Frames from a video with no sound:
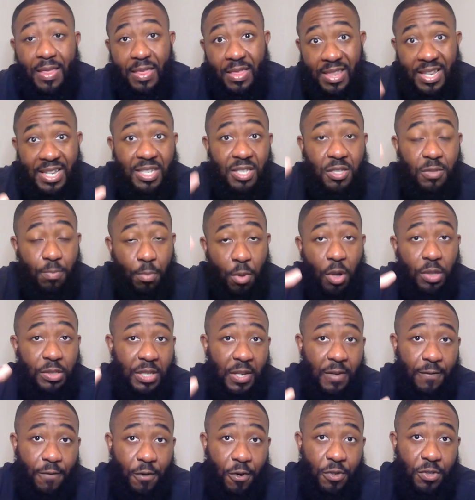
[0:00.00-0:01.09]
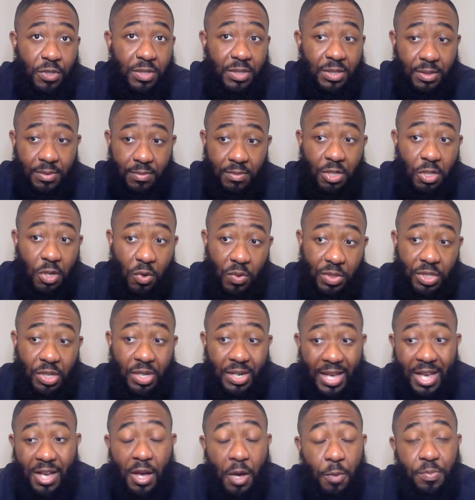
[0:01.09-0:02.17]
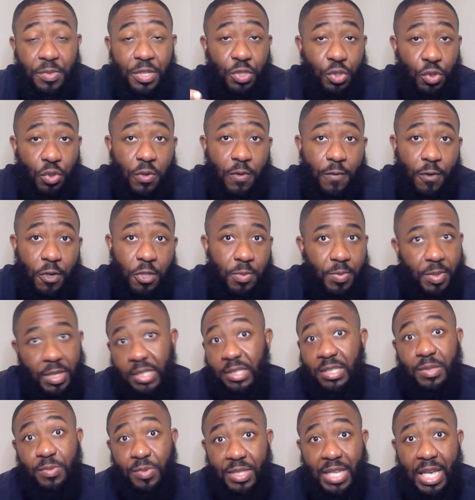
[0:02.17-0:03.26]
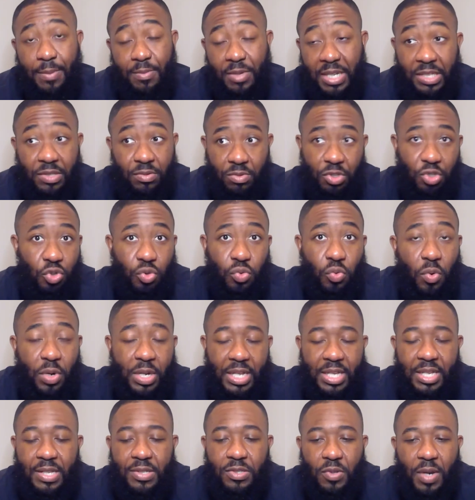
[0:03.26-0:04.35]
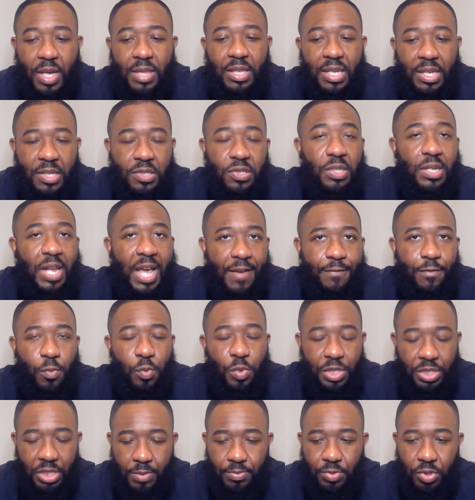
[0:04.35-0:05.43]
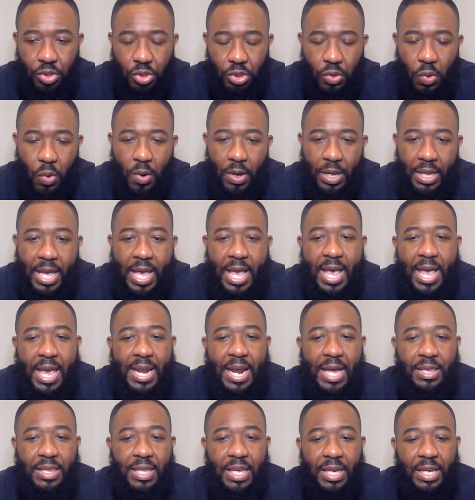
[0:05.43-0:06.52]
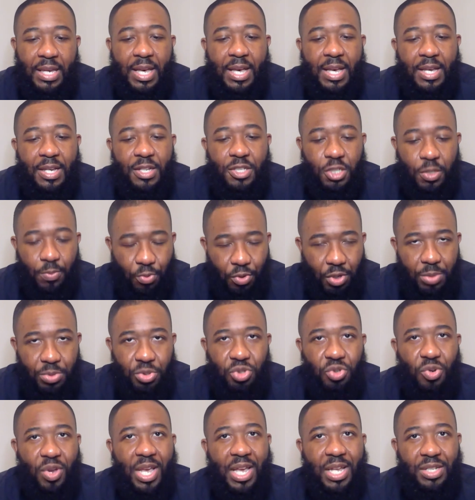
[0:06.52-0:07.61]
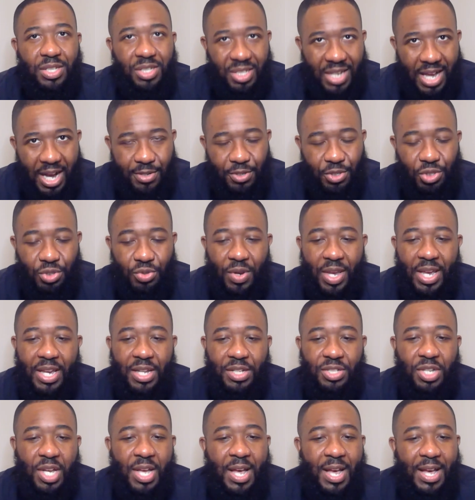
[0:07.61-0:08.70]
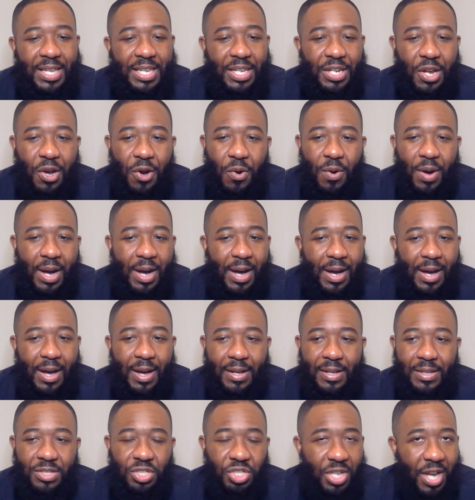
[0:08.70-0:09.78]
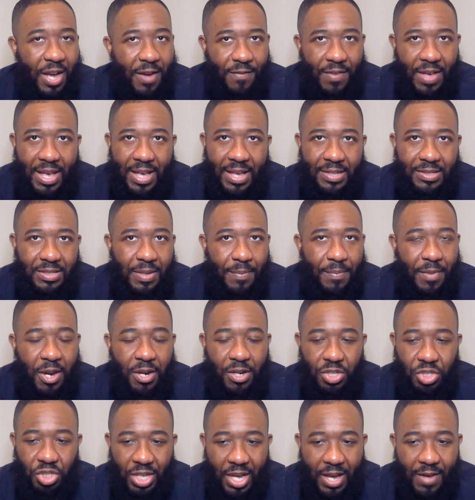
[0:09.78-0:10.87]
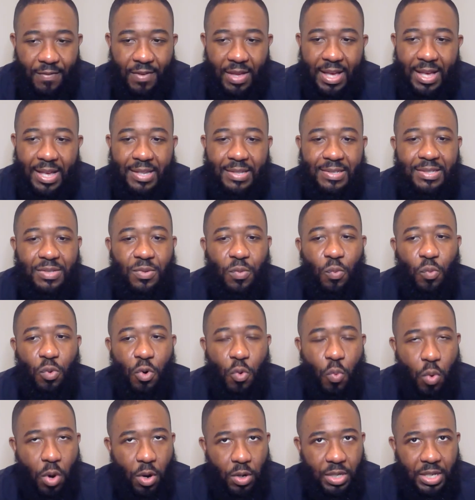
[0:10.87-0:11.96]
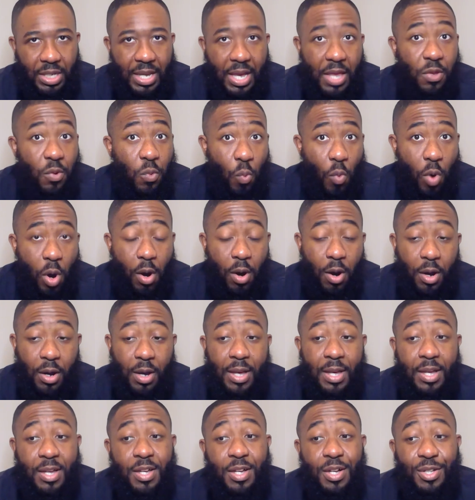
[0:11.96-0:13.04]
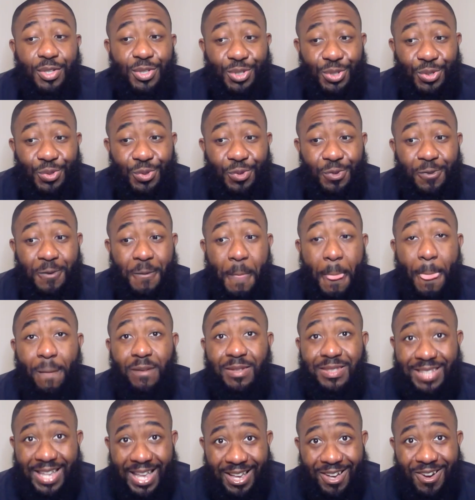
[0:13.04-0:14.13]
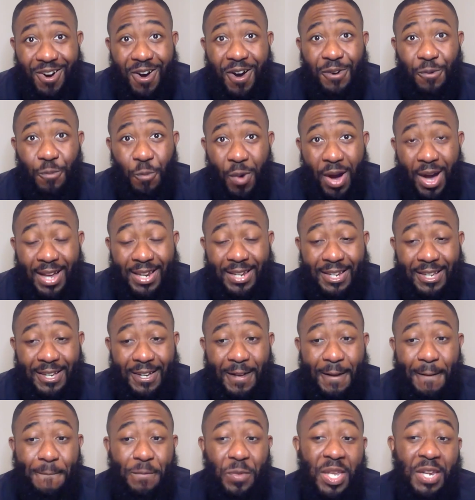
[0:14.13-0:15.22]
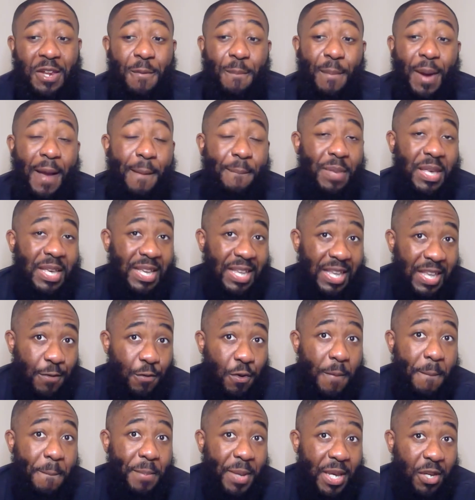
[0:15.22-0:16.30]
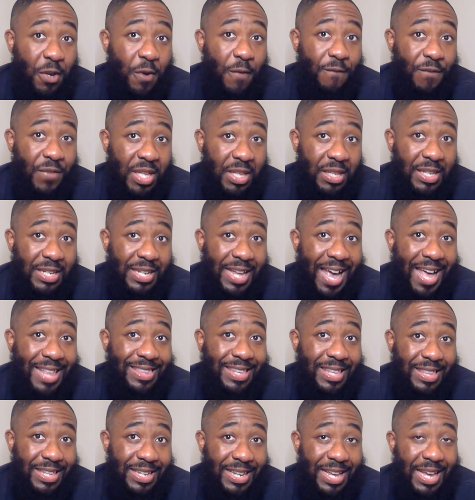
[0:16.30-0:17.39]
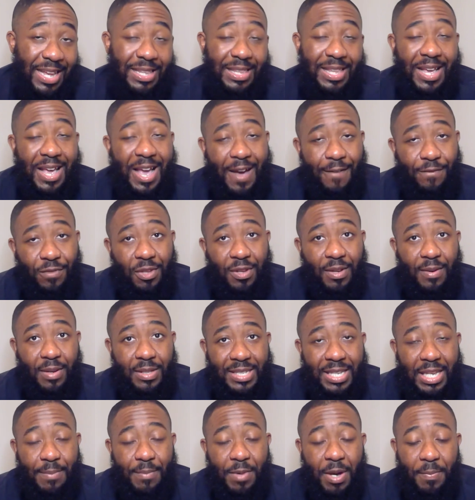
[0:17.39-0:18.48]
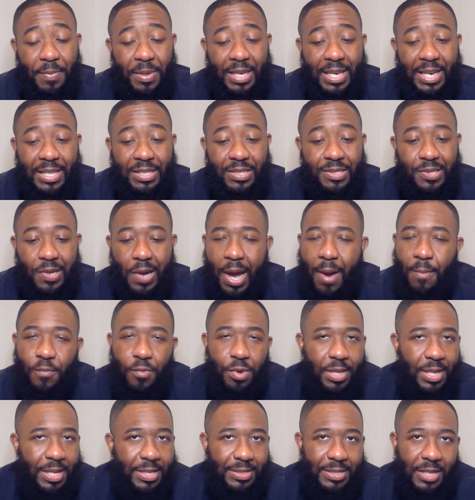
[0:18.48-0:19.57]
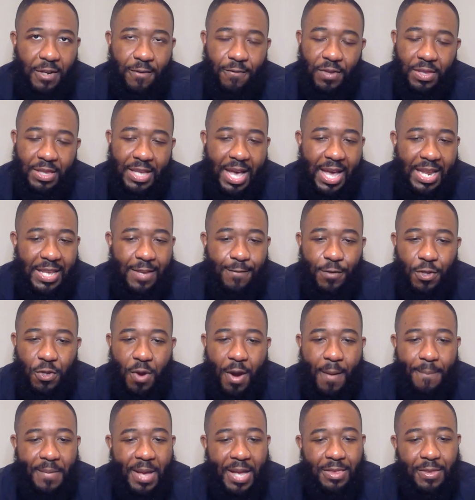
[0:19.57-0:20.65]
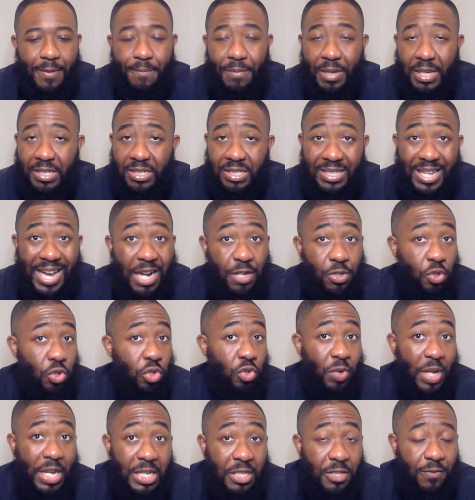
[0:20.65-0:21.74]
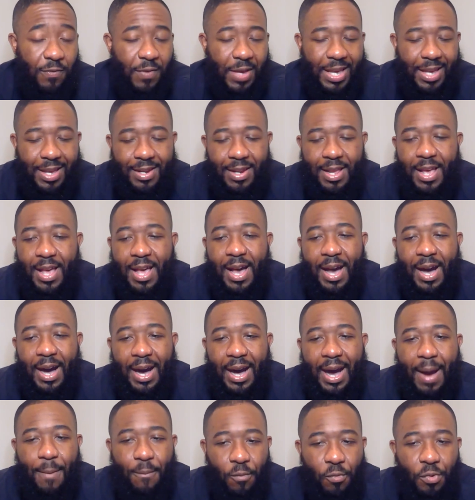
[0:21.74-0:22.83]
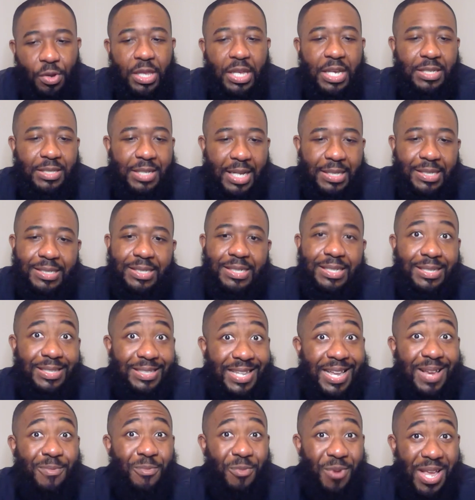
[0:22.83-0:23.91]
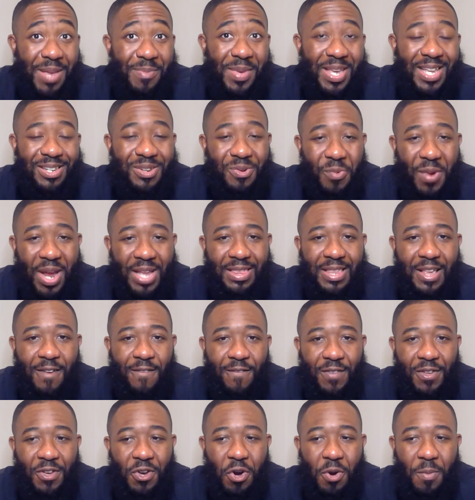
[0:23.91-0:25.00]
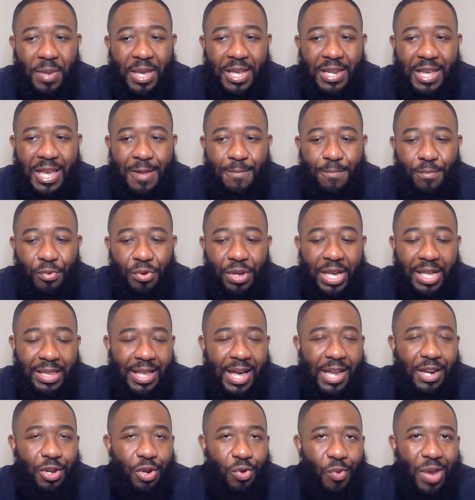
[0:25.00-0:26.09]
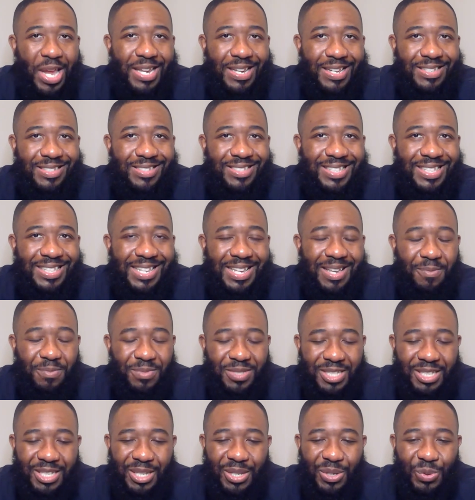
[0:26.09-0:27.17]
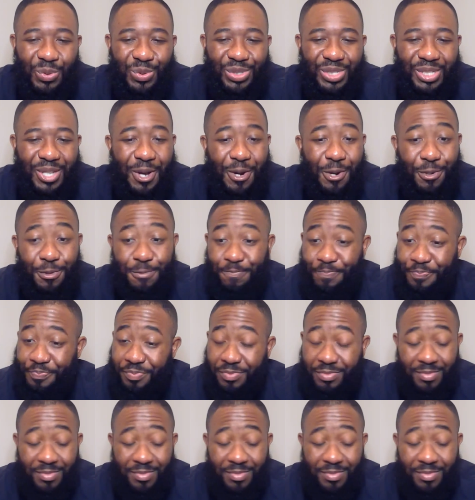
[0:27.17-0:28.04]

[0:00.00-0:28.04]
this multiverse, you know, he's going to help this universe because he was able, he destroyed his, so I think he's going to have a redemption story. And I think Supreme Strange, Doctor Strange, you know, uh, Chavez, American Chavez will work together, Wong, to take on Wanda, and there might be an even bigger villain at the end of the day that they have to team up against. So I'm really excited for that. Even though I'm not the biggest Doctor Strange fan, uh, I'm really excited to see Sam Raimi direct that film and, and bring a lot of greatness to the M C U. So